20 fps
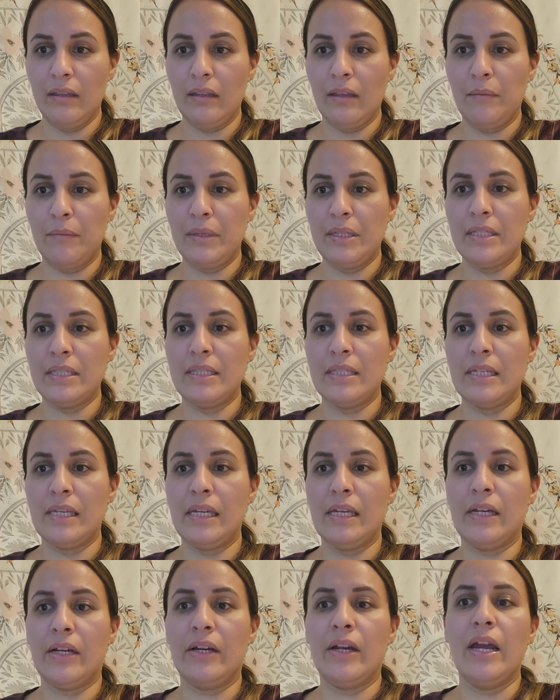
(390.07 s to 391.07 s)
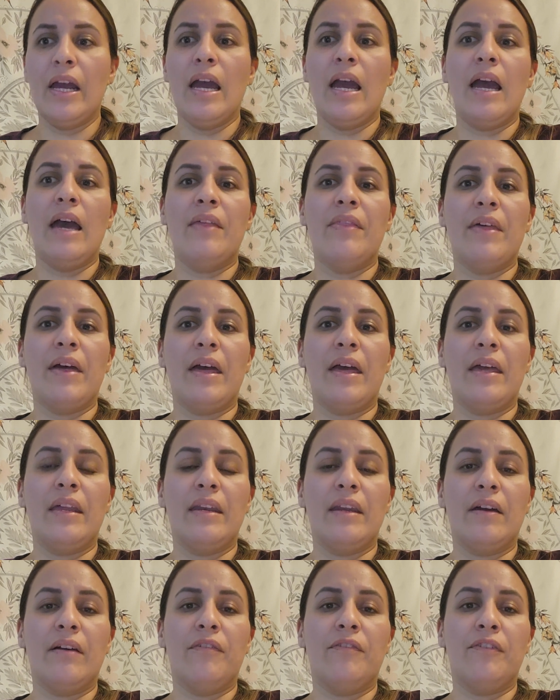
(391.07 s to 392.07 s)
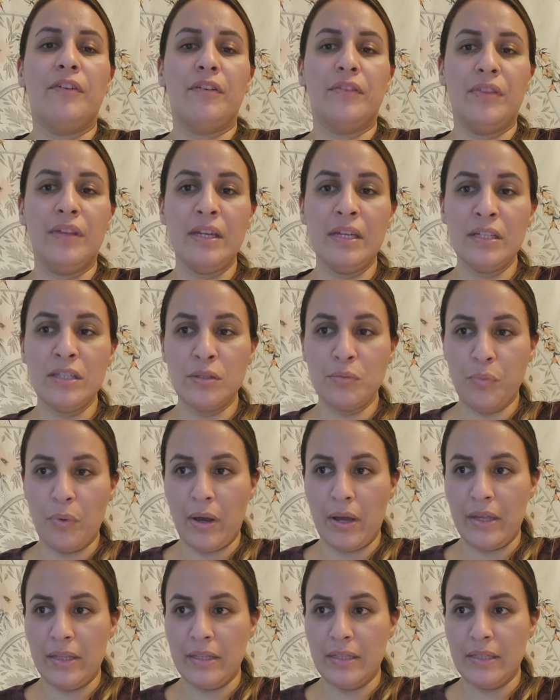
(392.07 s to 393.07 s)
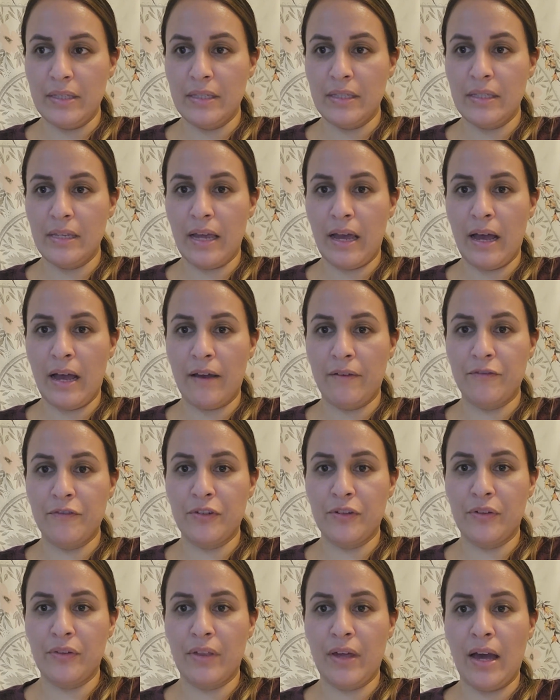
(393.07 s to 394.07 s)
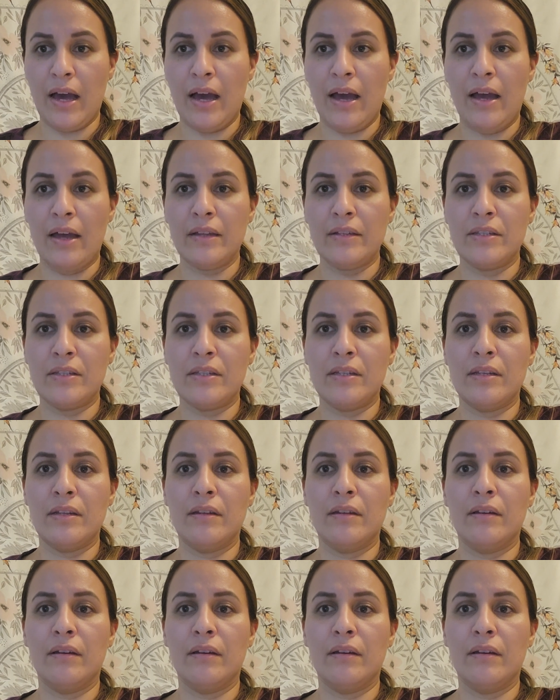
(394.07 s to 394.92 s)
Let me see here. And then for these ones, after that,